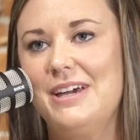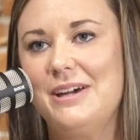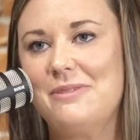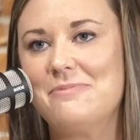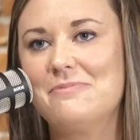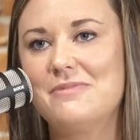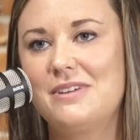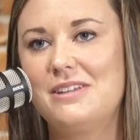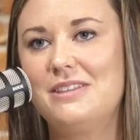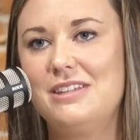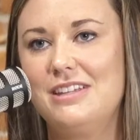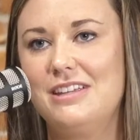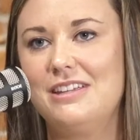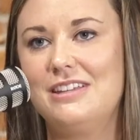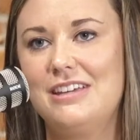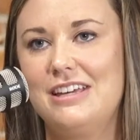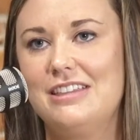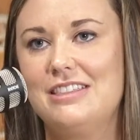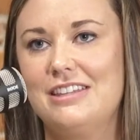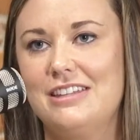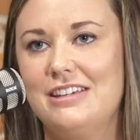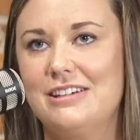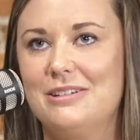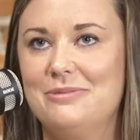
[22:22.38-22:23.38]
Yeah, and
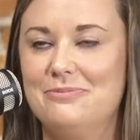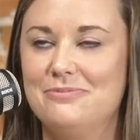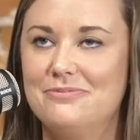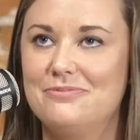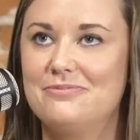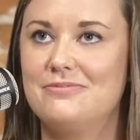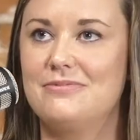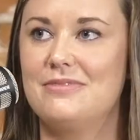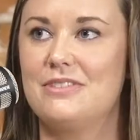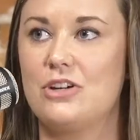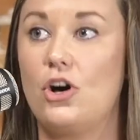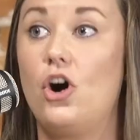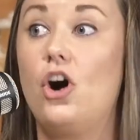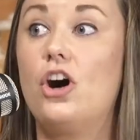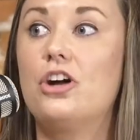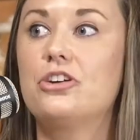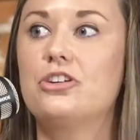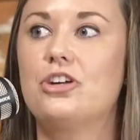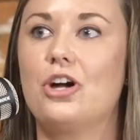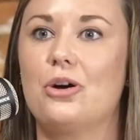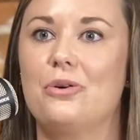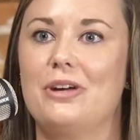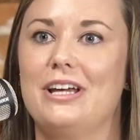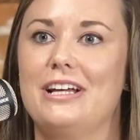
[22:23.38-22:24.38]
the
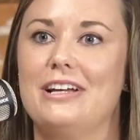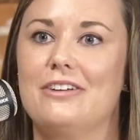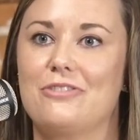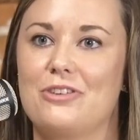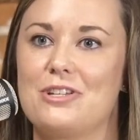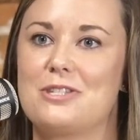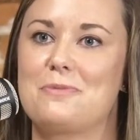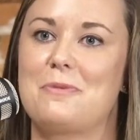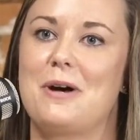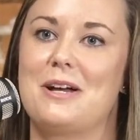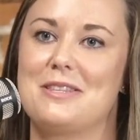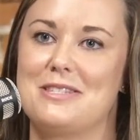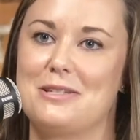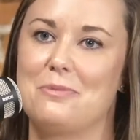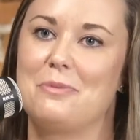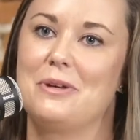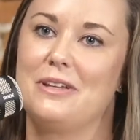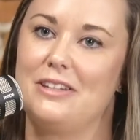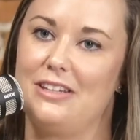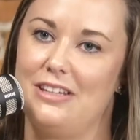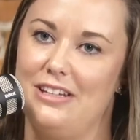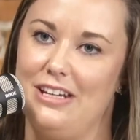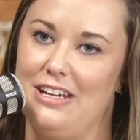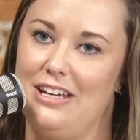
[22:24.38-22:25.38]
ongoing
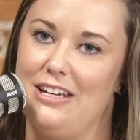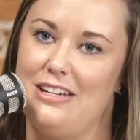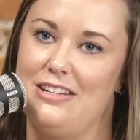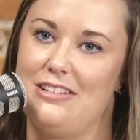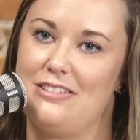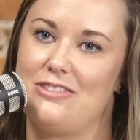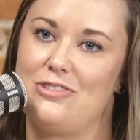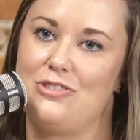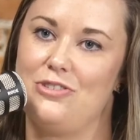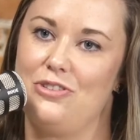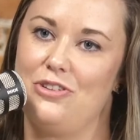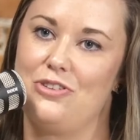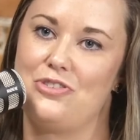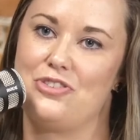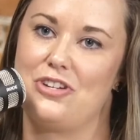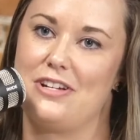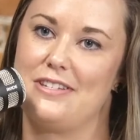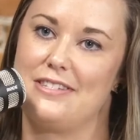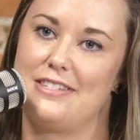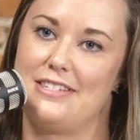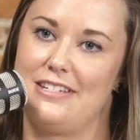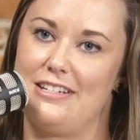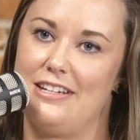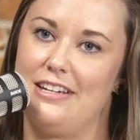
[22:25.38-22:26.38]
responsibility to the
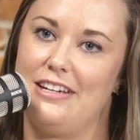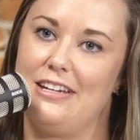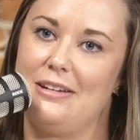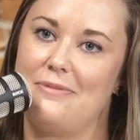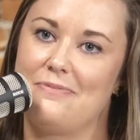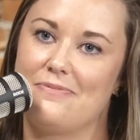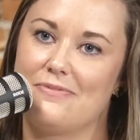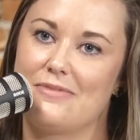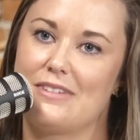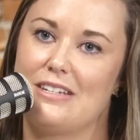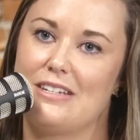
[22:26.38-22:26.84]
trustee.